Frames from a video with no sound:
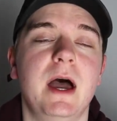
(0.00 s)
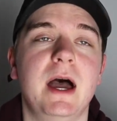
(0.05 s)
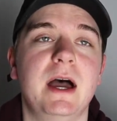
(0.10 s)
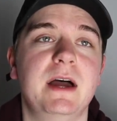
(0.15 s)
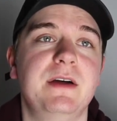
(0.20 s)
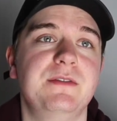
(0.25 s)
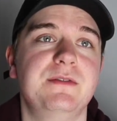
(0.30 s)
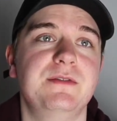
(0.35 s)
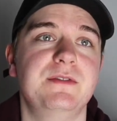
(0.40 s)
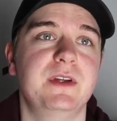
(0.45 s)

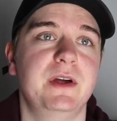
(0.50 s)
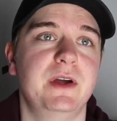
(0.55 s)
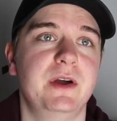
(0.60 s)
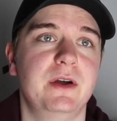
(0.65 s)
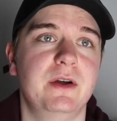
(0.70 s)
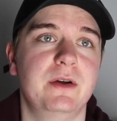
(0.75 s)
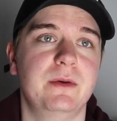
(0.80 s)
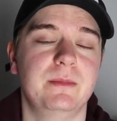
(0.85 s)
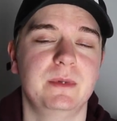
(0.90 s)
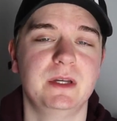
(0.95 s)

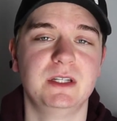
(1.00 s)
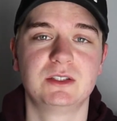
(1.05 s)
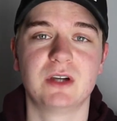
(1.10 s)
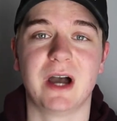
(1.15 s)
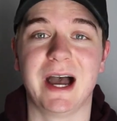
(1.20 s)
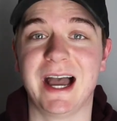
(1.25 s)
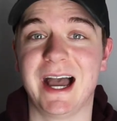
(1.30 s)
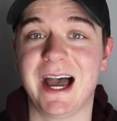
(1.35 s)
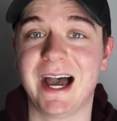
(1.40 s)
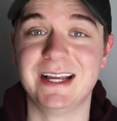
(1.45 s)
And he's
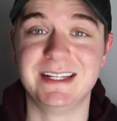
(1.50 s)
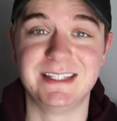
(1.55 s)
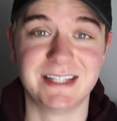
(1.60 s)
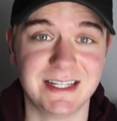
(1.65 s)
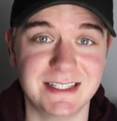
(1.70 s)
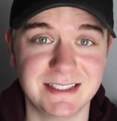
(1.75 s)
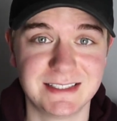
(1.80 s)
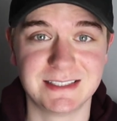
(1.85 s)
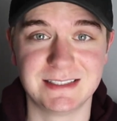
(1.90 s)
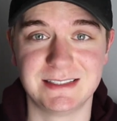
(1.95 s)
got
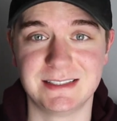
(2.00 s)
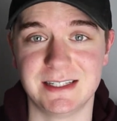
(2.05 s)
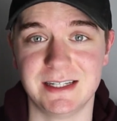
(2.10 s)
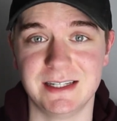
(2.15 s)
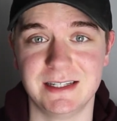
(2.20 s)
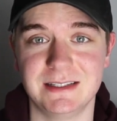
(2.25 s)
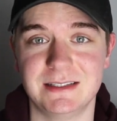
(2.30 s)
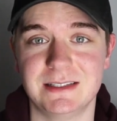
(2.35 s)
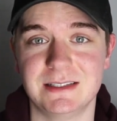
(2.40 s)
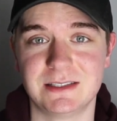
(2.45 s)

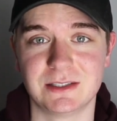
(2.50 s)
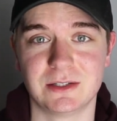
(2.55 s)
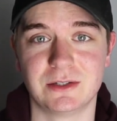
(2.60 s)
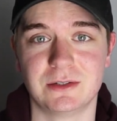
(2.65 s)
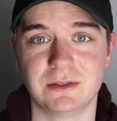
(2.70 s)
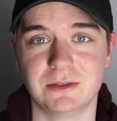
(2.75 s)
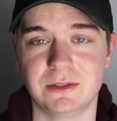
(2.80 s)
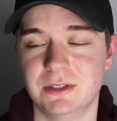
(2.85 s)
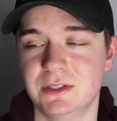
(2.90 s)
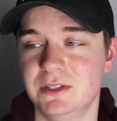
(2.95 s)
identity
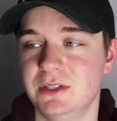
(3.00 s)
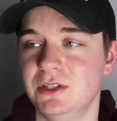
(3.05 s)
disorder.